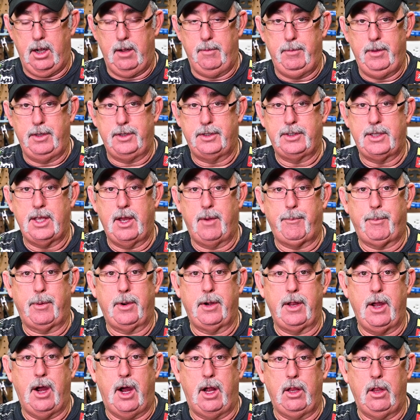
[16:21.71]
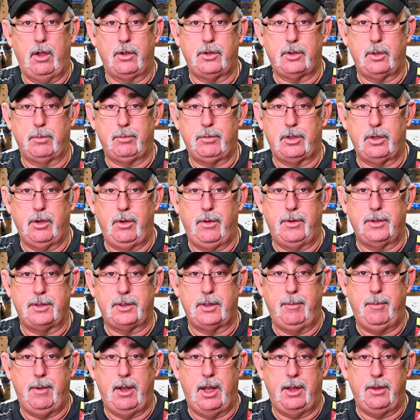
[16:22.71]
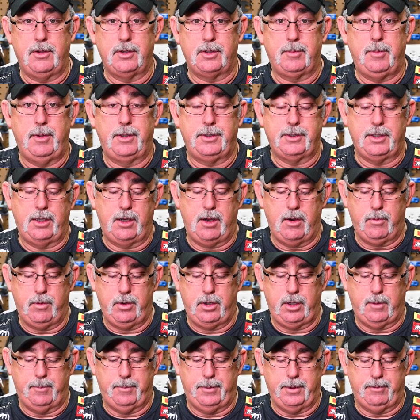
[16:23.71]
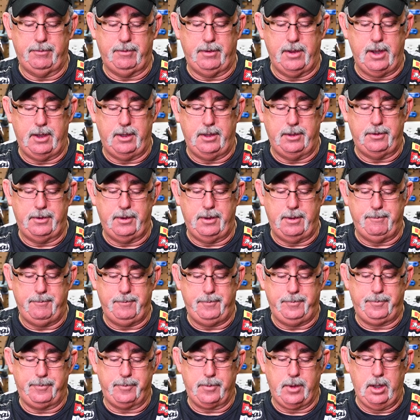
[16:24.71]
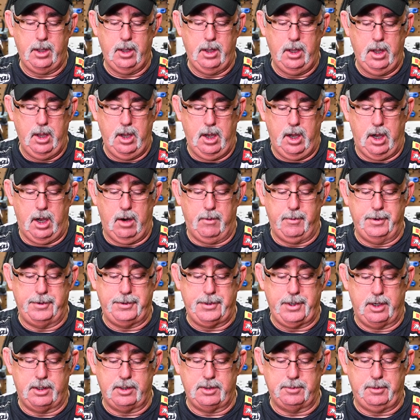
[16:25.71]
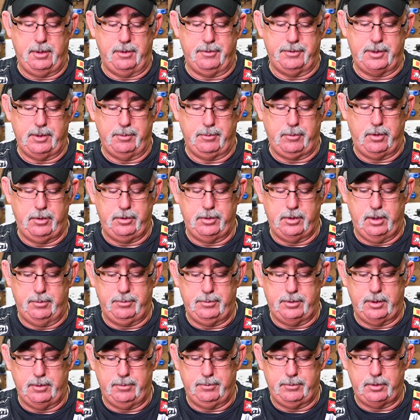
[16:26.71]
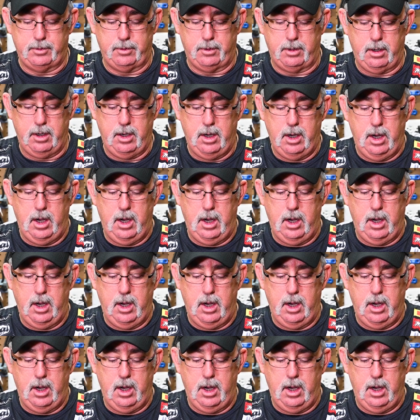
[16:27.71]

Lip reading: These sound pretty hollow, so I'm sure there's some other space in here where you can put a flat lithium, a rechargeable of some sort.